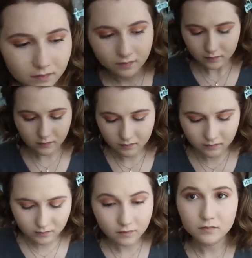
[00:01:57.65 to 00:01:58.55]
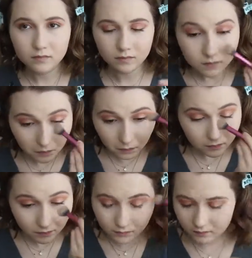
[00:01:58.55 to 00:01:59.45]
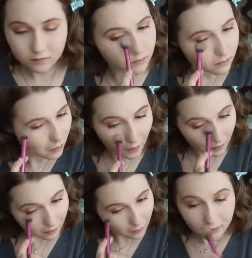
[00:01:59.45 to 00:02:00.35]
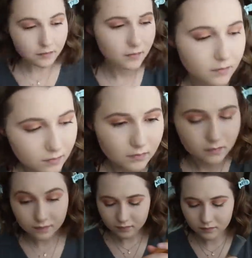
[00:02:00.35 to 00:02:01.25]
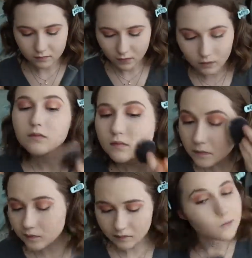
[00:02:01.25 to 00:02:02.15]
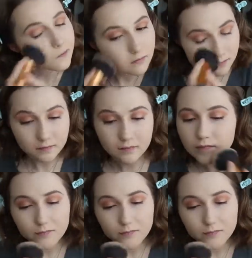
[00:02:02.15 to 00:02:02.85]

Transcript: To set my under eye, I'm taking the Maybelline Fit Me powder, and I'm going